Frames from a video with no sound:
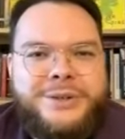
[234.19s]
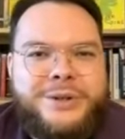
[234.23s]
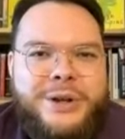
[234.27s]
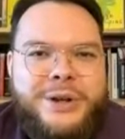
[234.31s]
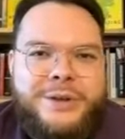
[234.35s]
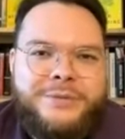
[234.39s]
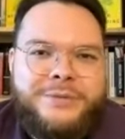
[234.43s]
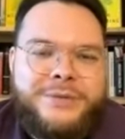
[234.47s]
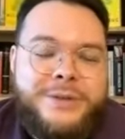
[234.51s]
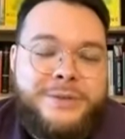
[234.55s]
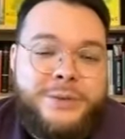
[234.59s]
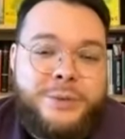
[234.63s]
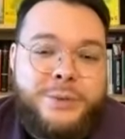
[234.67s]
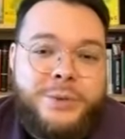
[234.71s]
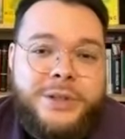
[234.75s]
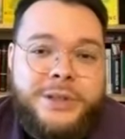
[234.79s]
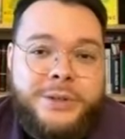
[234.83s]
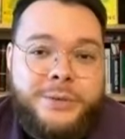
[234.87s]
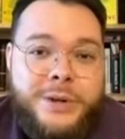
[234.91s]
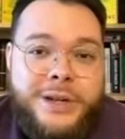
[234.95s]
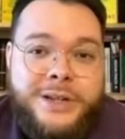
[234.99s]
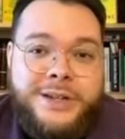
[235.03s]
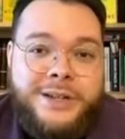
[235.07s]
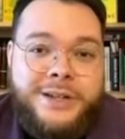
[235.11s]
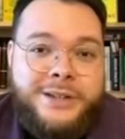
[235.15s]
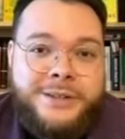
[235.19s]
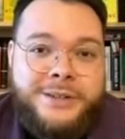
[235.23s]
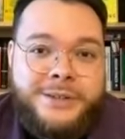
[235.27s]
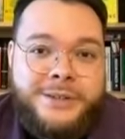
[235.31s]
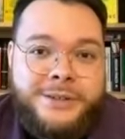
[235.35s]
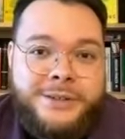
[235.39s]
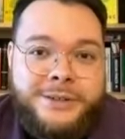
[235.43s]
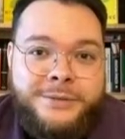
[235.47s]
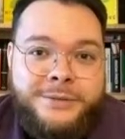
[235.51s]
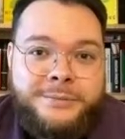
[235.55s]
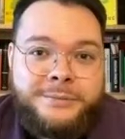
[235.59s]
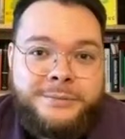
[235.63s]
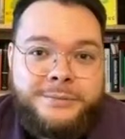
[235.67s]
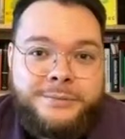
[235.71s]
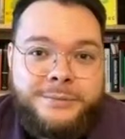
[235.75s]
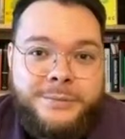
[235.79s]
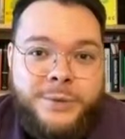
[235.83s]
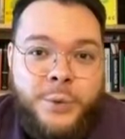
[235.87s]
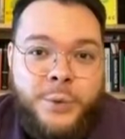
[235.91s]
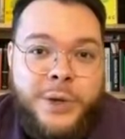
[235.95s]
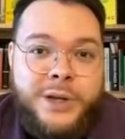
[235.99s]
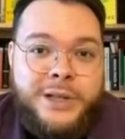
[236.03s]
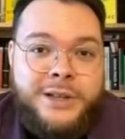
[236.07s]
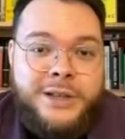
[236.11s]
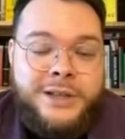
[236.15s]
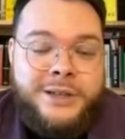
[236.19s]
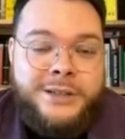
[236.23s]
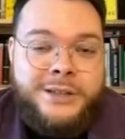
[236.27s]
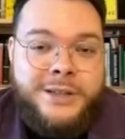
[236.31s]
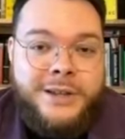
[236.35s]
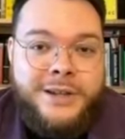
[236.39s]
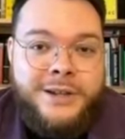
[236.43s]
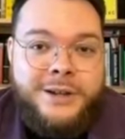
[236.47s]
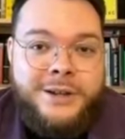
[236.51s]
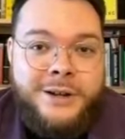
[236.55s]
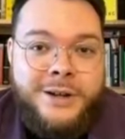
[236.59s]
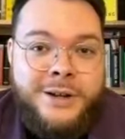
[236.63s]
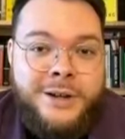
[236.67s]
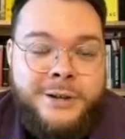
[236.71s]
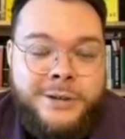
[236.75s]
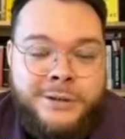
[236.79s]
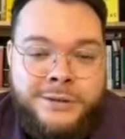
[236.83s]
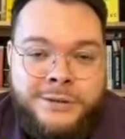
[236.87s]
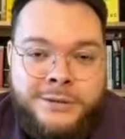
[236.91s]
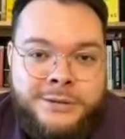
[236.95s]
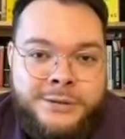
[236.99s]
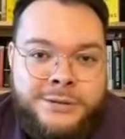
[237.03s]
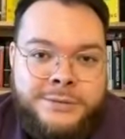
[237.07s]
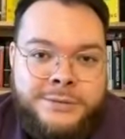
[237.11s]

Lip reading: you know, I've never really read anything quite like that at all.